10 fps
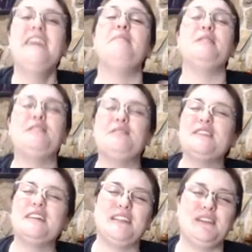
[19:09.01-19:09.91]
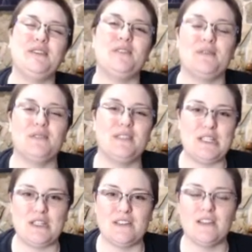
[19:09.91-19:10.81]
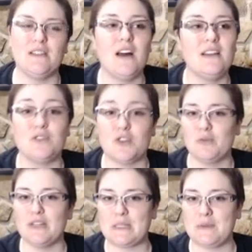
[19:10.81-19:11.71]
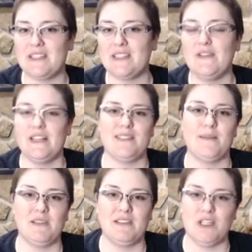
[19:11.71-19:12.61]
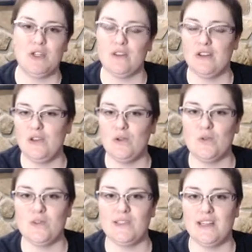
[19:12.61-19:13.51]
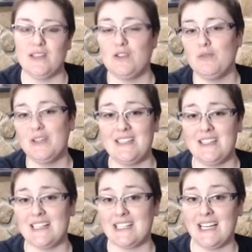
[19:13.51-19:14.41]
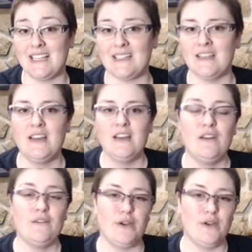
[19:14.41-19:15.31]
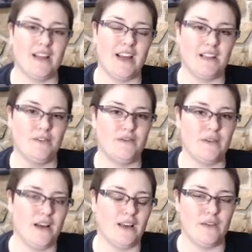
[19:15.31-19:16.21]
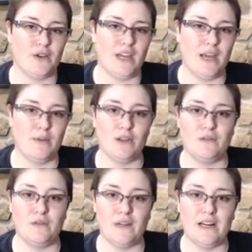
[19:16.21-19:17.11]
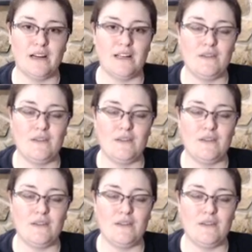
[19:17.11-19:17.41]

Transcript: But they're really cute. They're not super expensive, and it's something that you can use, and it's super easy to access for you to kind of give your game a little flair.